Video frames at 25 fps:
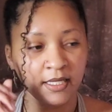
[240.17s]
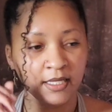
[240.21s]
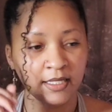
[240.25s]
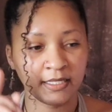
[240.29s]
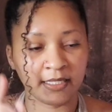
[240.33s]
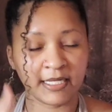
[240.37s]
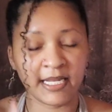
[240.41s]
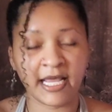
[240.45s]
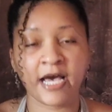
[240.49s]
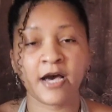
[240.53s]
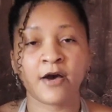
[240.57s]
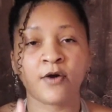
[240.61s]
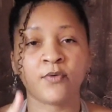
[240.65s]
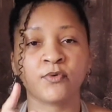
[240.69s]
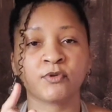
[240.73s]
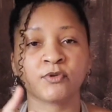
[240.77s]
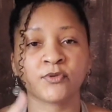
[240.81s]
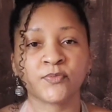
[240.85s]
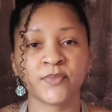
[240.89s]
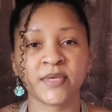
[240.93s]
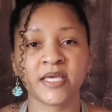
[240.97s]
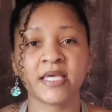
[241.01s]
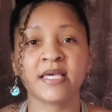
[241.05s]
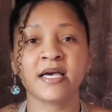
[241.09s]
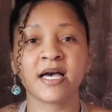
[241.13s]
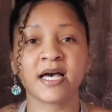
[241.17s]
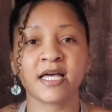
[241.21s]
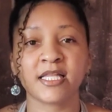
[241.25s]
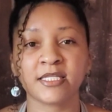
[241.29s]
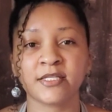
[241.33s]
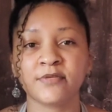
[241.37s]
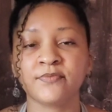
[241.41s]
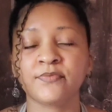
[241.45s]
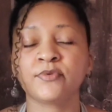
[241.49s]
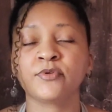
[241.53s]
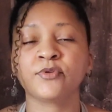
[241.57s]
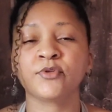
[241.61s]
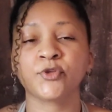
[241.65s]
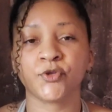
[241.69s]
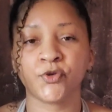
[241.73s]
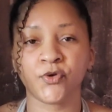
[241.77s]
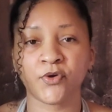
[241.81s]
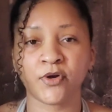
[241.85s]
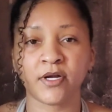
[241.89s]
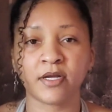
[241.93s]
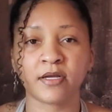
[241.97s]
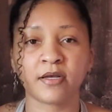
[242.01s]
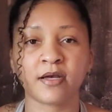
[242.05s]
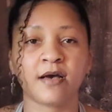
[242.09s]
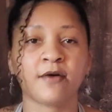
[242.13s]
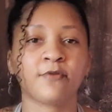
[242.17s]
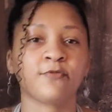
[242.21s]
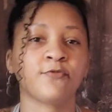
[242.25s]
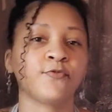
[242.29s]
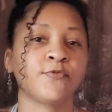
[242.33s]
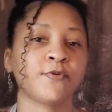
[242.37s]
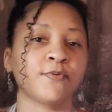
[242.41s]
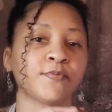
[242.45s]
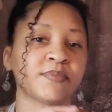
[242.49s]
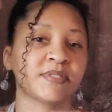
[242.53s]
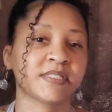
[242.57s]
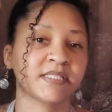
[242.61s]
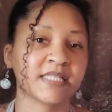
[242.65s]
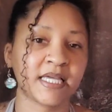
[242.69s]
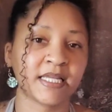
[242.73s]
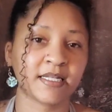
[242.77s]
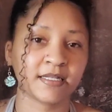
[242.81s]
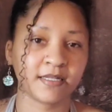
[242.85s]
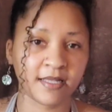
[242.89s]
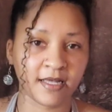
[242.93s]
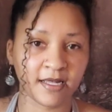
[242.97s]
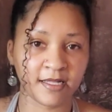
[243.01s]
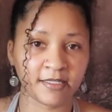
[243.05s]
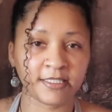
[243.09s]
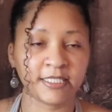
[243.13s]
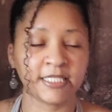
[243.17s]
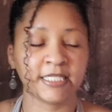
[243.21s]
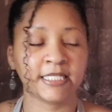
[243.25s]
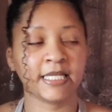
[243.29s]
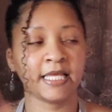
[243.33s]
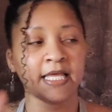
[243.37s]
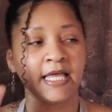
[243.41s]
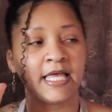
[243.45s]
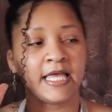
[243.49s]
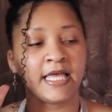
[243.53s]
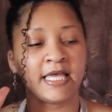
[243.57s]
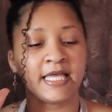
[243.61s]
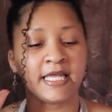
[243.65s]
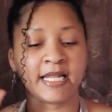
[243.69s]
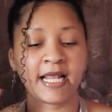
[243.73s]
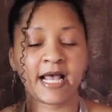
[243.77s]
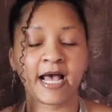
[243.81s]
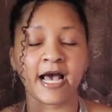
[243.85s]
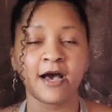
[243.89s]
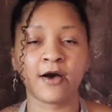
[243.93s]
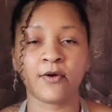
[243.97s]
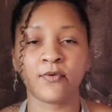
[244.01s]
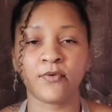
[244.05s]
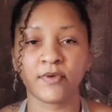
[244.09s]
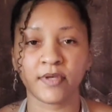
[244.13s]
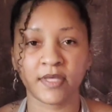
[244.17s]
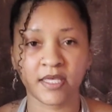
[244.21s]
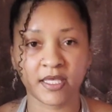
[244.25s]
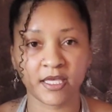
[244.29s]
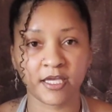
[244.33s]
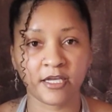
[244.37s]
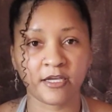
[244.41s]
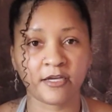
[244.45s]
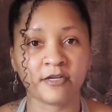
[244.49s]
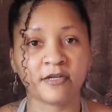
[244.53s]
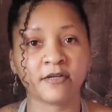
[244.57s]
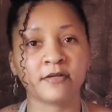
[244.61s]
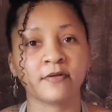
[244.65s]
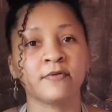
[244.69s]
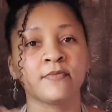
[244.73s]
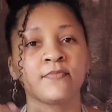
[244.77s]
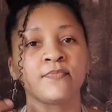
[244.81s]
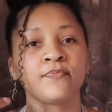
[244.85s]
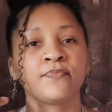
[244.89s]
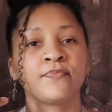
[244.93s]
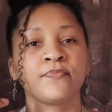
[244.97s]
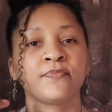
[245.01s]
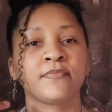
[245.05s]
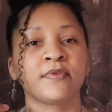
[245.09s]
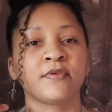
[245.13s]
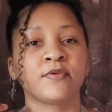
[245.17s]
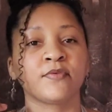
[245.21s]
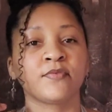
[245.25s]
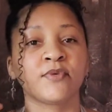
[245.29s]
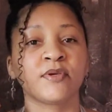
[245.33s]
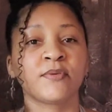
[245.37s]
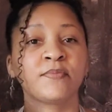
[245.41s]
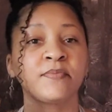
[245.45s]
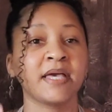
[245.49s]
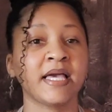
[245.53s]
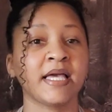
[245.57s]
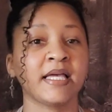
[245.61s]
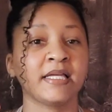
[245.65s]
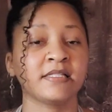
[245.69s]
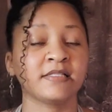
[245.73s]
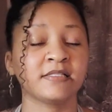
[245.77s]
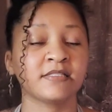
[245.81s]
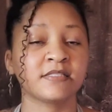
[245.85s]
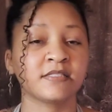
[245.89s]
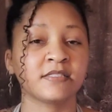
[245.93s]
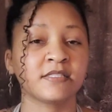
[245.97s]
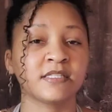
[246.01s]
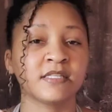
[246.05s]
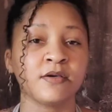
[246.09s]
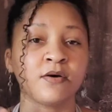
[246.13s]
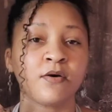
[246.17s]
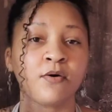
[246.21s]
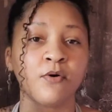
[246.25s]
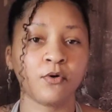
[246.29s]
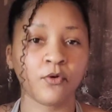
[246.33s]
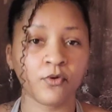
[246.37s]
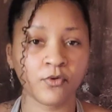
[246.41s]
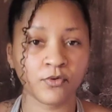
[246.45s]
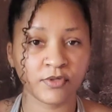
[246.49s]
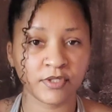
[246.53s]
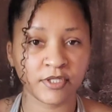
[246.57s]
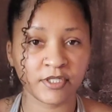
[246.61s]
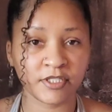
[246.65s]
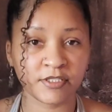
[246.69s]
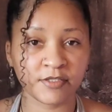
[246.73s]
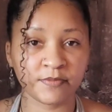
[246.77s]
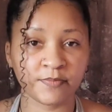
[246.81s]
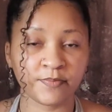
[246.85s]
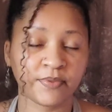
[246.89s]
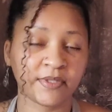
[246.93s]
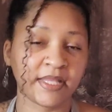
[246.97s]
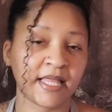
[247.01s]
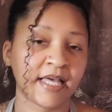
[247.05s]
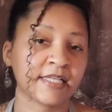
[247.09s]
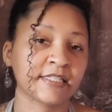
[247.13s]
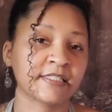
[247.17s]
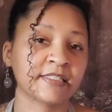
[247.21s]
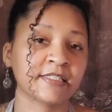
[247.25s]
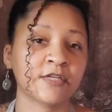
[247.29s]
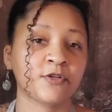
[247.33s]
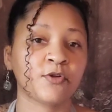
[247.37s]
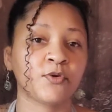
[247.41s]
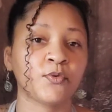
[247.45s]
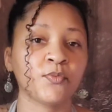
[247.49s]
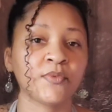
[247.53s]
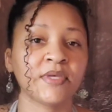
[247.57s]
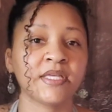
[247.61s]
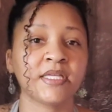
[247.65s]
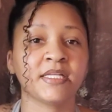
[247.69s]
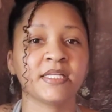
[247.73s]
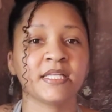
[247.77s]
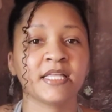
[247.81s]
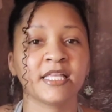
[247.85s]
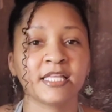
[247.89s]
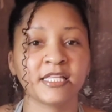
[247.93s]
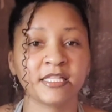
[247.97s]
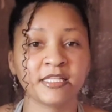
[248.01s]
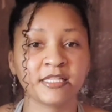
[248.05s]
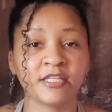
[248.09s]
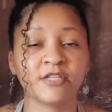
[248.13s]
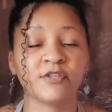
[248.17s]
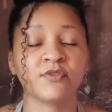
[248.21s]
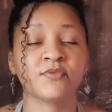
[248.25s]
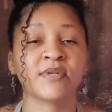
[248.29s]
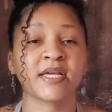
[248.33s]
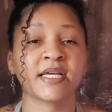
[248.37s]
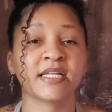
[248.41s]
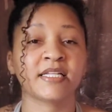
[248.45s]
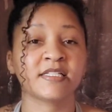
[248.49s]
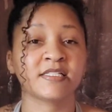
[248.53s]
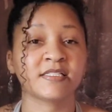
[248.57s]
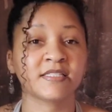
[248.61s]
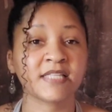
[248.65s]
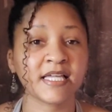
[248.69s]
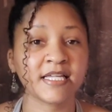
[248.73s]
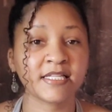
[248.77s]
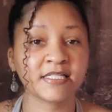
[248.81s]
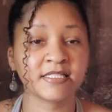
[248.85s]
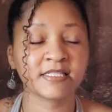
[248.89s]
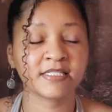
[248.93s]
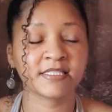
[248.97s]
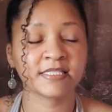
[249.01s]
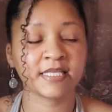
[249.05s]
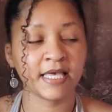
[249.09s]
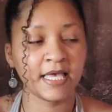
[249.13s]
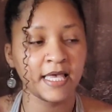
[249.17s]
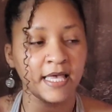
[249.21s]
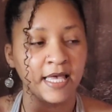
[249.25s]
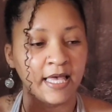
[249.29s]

Now, with me, I live in New York. I'm from Staten Island, and out here remains the oldest black settlement in the United States.